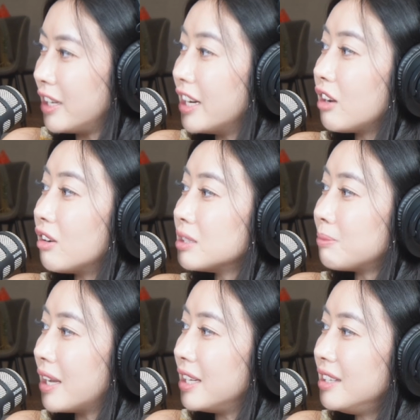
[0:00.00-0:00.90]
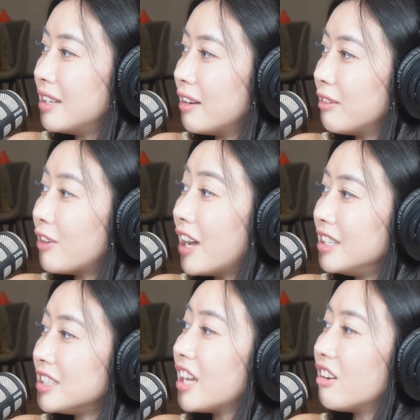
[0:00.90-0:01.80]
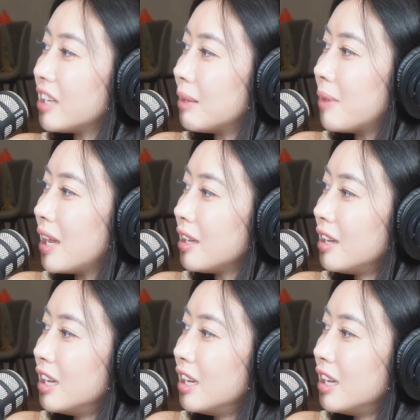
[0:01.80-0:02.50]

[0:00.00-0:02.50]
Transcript: and that costs money that Far East cannot get back.